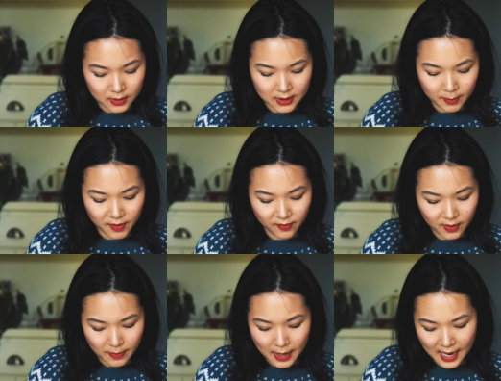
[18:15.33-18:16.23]
Some of
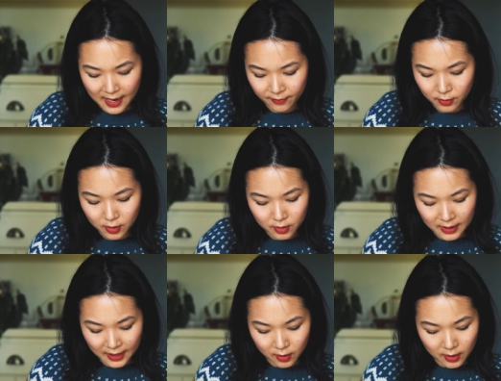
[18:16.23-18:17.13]
them have a little
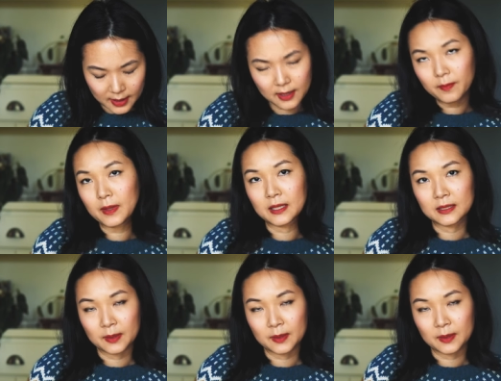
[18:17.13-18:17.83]
nylon in them because